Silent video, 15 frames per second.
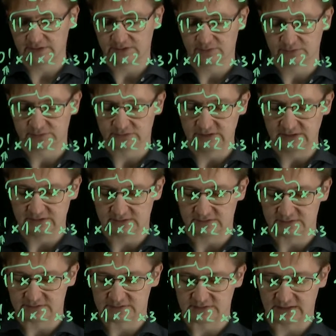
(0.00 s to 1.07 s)
don't need
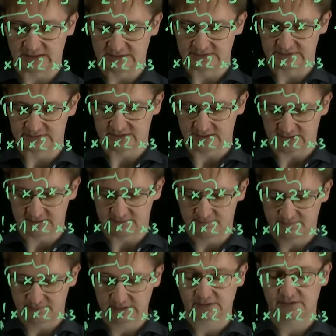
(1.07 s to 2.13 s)
this else there.
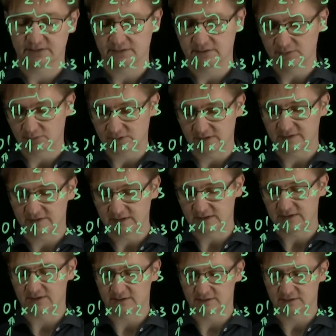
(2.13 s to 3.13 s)
But you can think